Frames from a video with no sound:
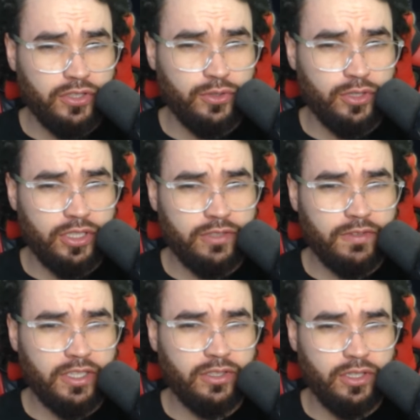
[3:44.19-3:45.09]
user
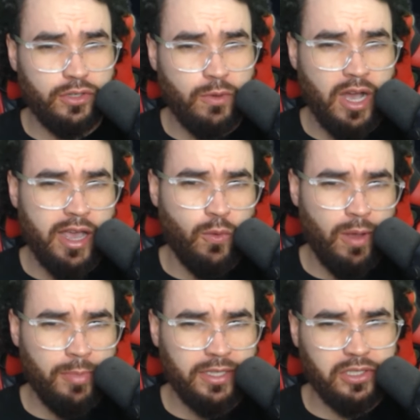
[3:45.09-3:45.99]
interface, so the UI, a
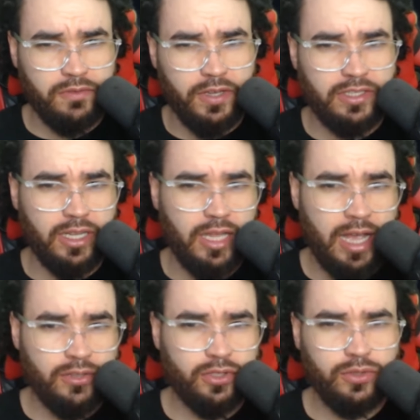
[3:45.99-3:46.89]
web-based interface that
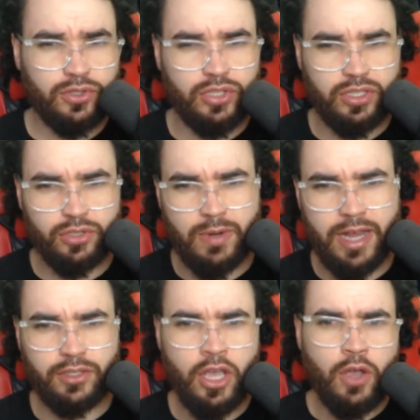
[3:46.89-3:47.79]
allows users to interact